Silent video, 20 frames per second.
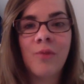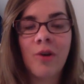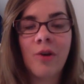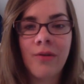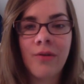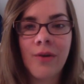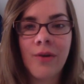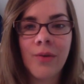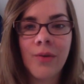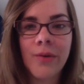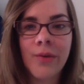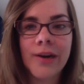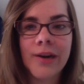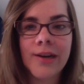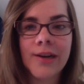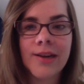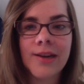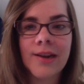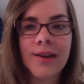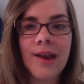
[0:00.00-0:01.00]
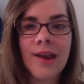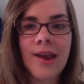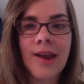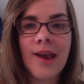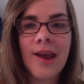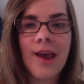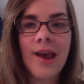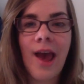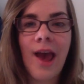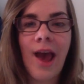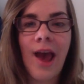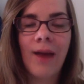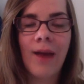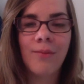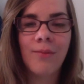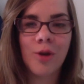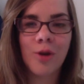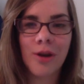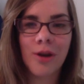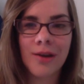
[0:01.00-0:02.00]
of her works. I'm
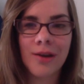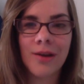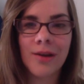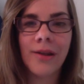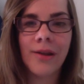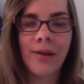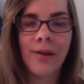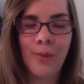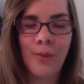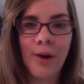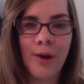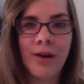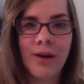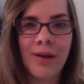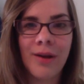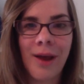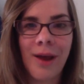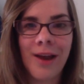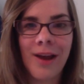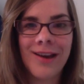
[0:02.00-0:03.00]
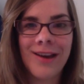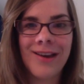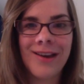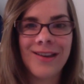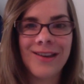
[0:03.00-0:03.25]
just a little weary about it.